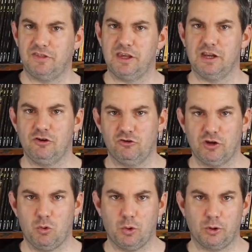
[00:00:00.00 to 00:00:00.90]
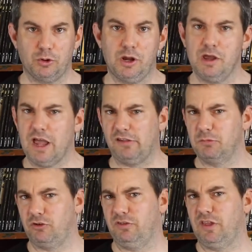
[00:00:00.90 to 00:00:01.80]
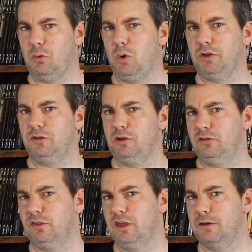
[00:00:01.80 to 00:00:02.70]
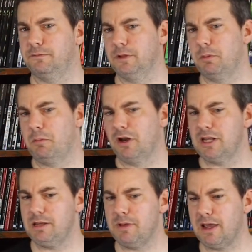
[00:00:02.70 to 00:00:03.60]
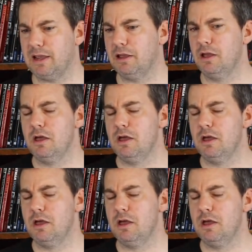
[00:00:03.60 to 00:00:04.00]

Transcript: that they can usually order as much as they want to, so they could flip them on eBay.